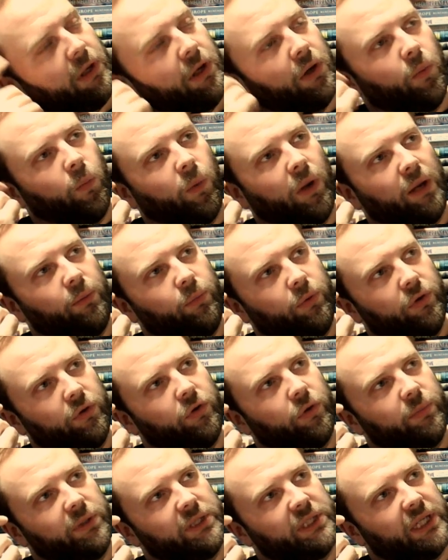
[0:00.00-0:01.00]
well, I would
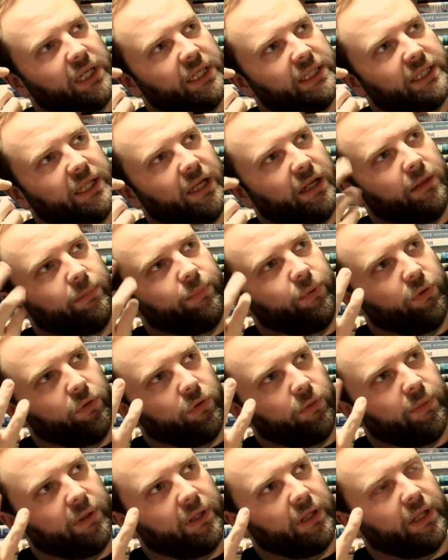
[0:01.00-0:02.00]
normally say a standard poodle,
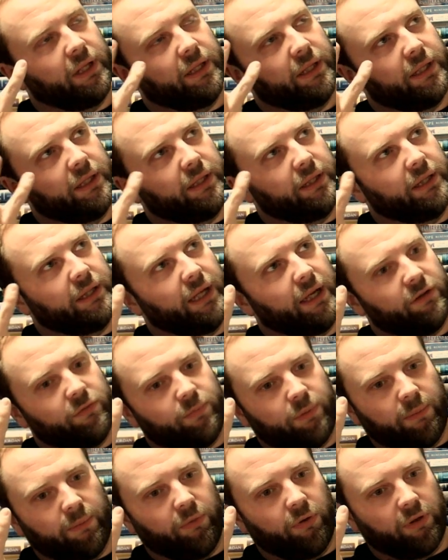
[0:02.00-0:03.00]
but that's
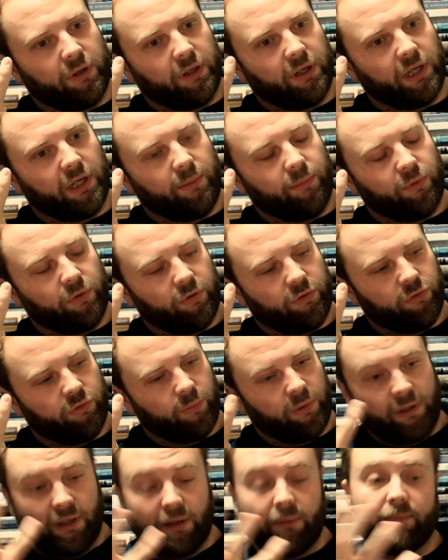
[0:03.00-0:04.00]
probably not going to come across as
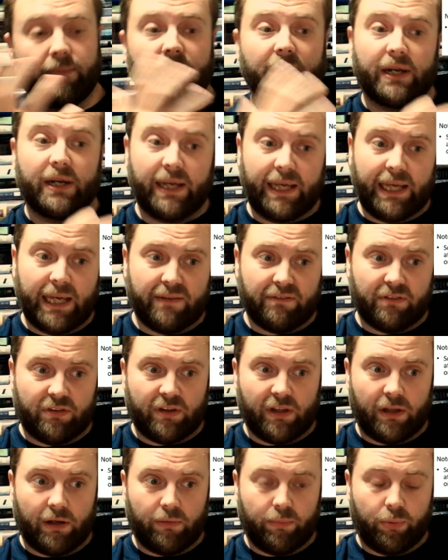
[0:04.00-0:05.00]
well there. And I have a
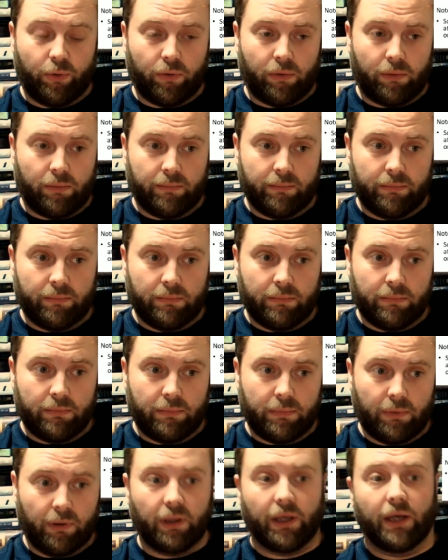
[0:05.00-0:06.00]
standard poodle.
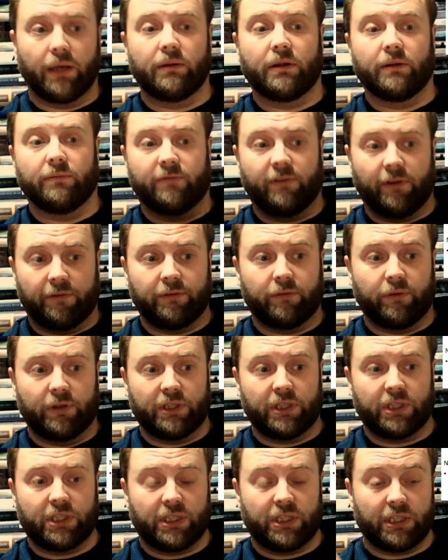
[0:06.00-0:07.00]
Okay, the fluffy
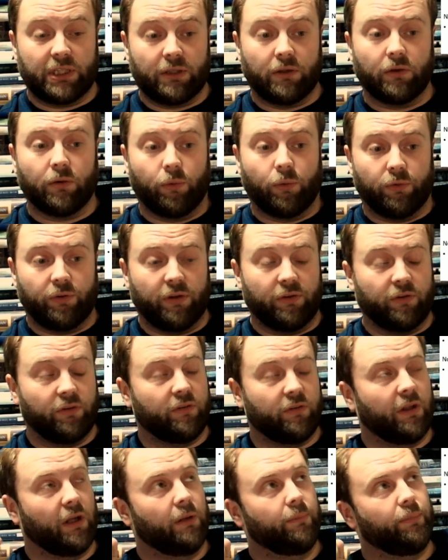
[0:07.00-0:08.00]
research assistant, of course, is a
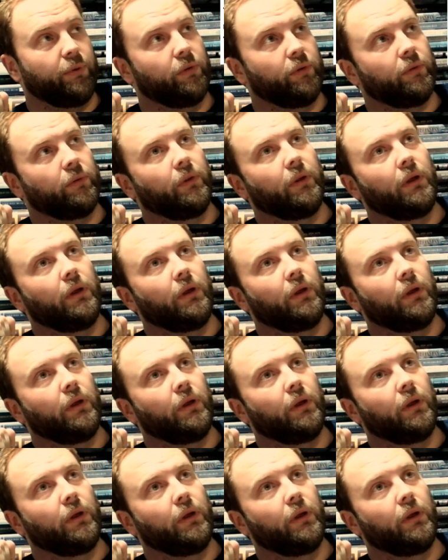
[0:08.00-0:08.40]
standard poodle.